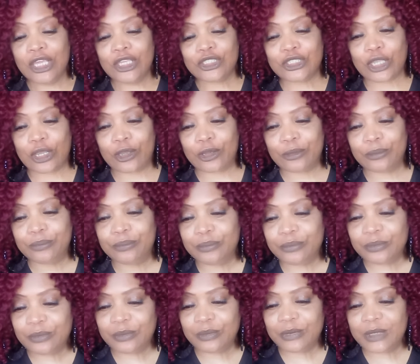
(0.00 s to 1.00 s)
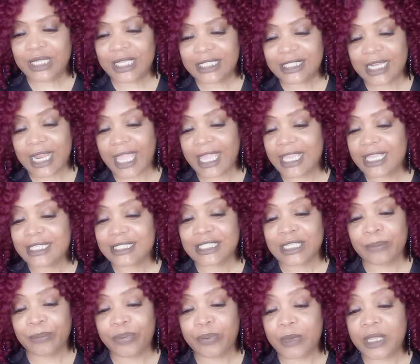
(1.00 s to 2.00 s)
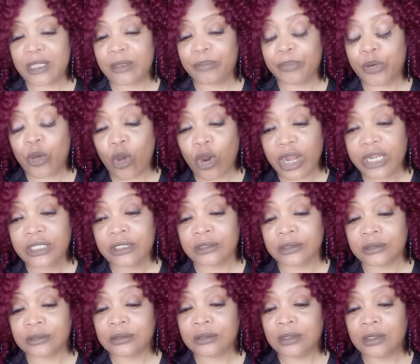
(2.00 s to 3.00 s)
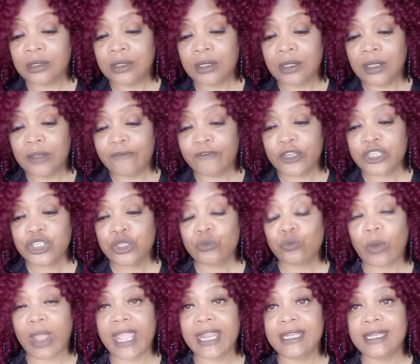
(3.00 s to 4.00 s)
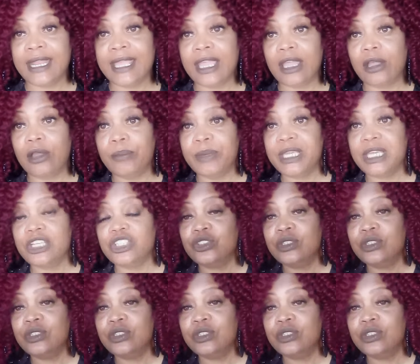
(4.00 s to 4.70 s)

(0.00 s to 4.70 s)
so it's like it's imp- important for you right now because you